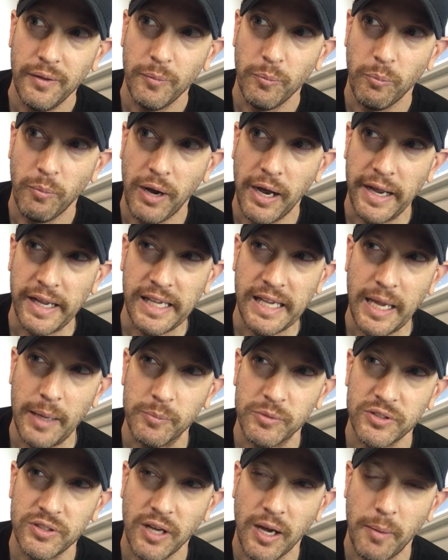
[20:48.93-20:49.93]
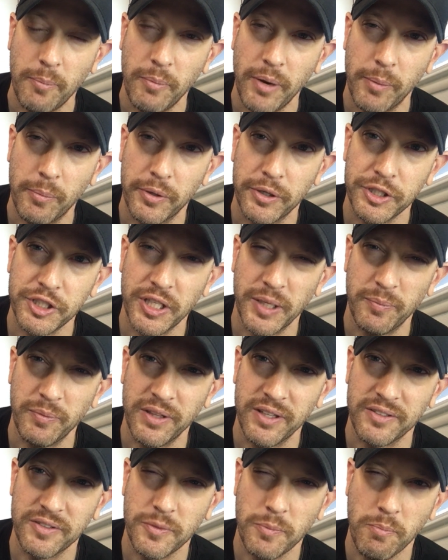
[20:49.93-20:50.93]
my GameStop membership
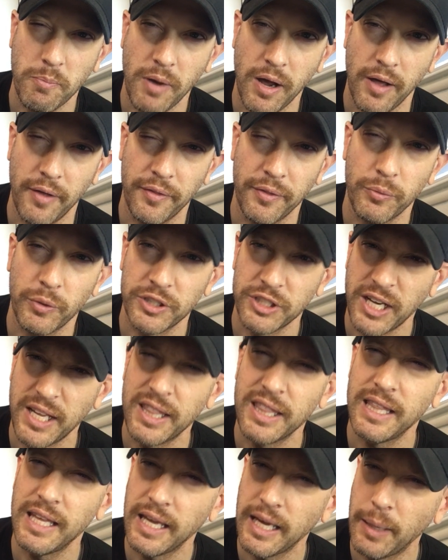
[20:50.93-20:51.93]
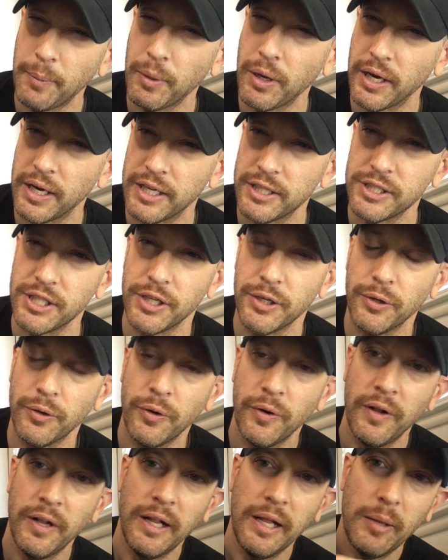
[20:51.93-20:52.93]
this month, which I think I'm gonna do.
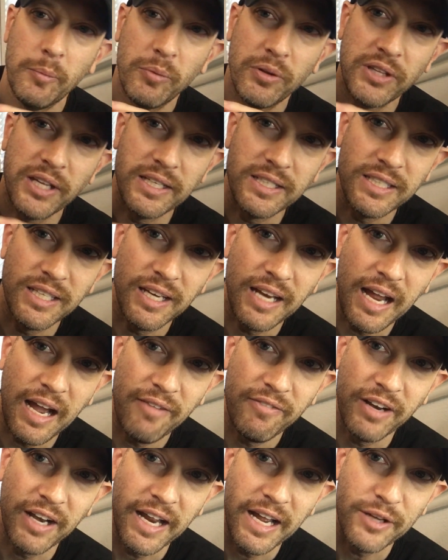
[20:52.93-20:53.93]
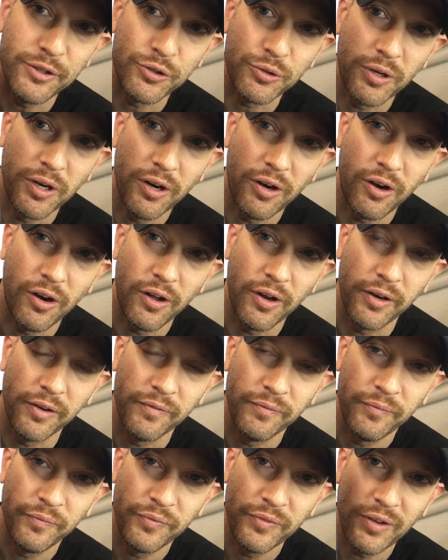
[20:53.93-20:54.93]
But they did have an Ezra
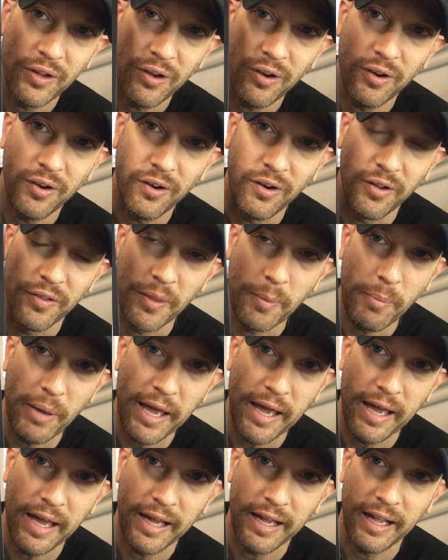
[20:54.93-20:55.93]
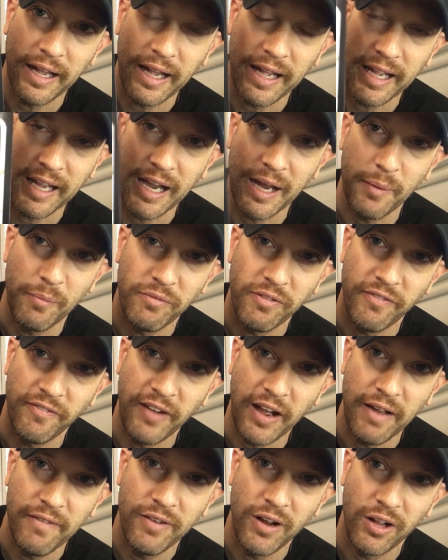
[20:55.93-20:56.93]
on the peg. I got him for
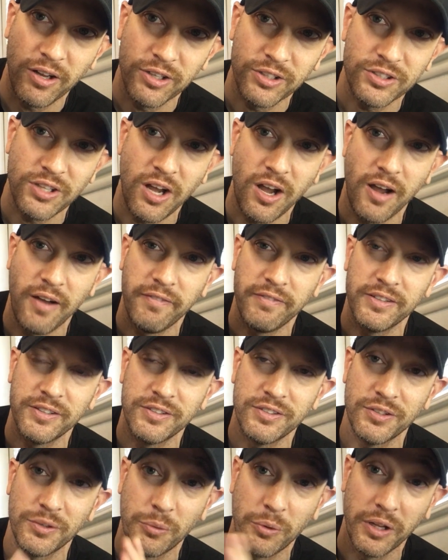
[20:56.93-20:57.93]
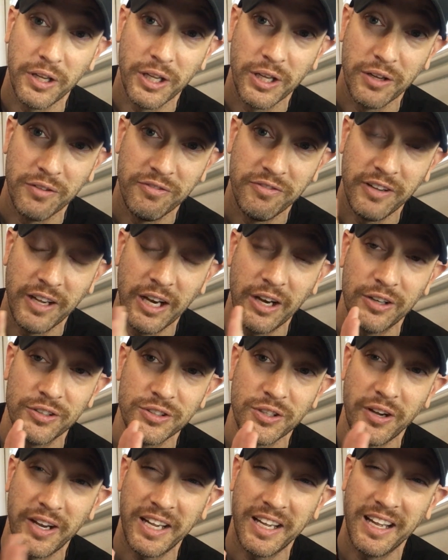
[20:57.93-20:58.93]
$5 off. This is a really good figure.
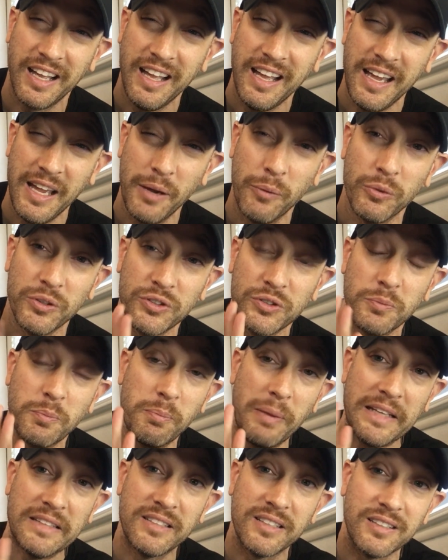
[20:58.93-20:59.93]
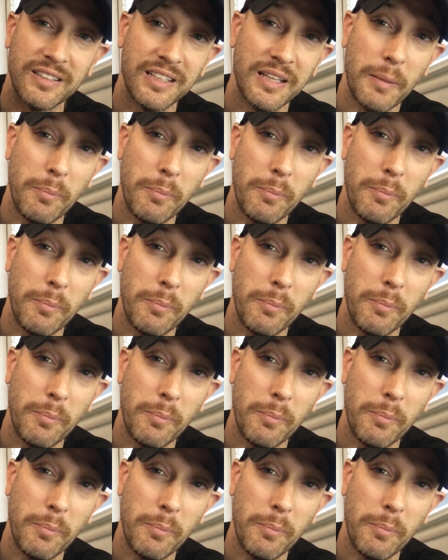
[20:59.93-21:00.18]
So it was basically the